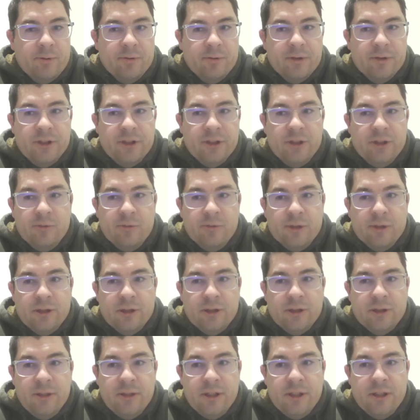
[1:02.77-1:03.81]
that you want to
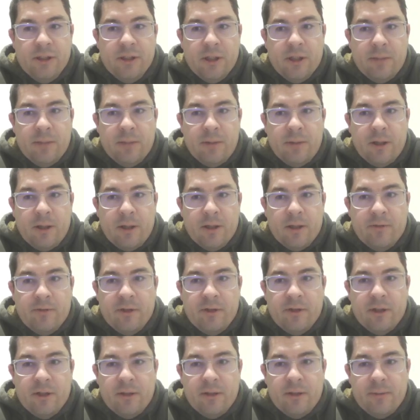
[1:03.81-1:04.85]
be a part of.
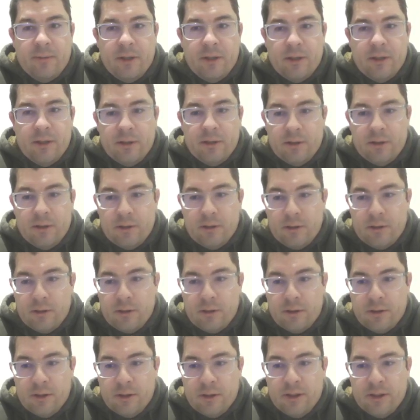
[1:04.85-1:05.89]
Here, I'm going to
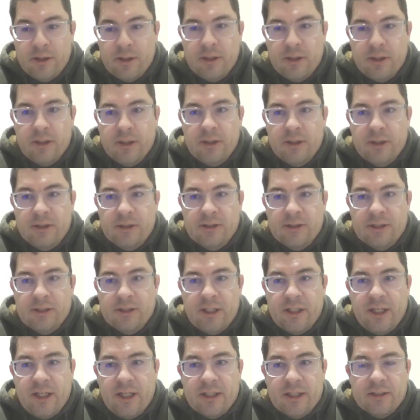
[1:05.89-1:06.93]
just
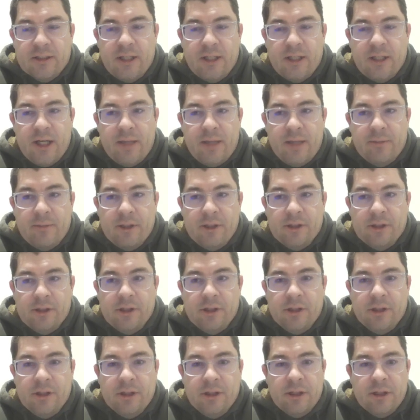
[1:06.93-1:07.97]
connect, and I'm going to show
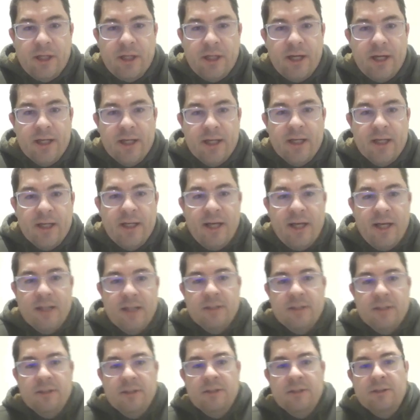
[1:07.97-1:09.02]
you all how to
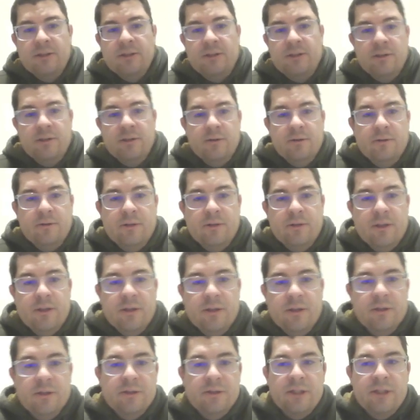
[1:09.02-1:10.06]
connect. So
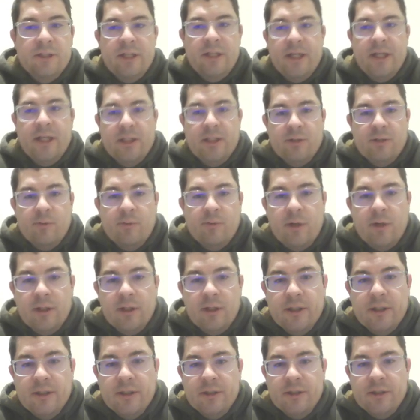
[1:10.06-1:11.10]
to connect your
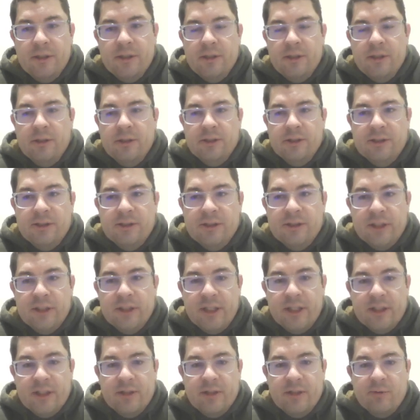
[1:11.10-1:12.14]
wallet, you just
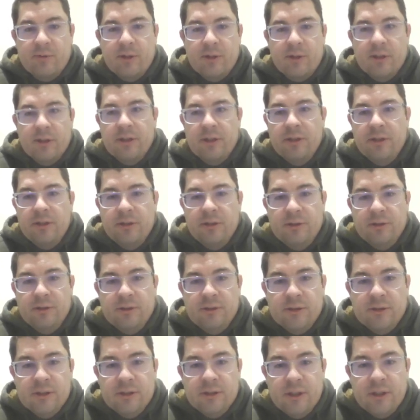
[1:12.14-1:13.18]
select the wallet you
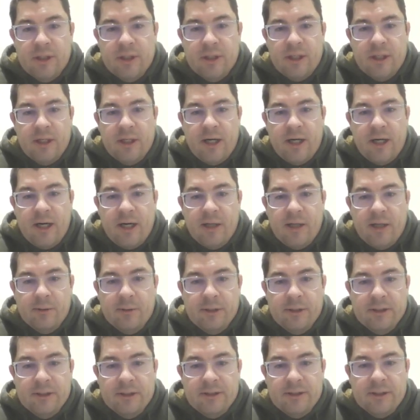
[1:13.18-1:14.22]
use. I
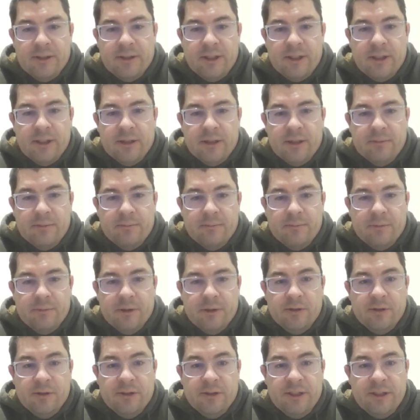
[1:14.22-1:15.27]
always
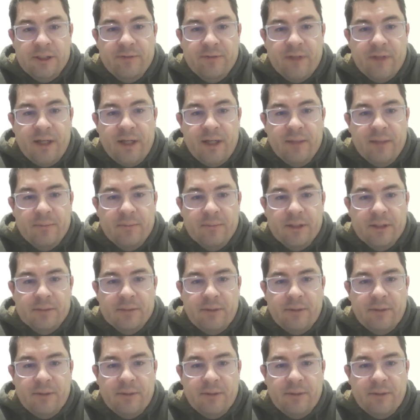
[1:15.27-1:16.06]
use DeFi. It's my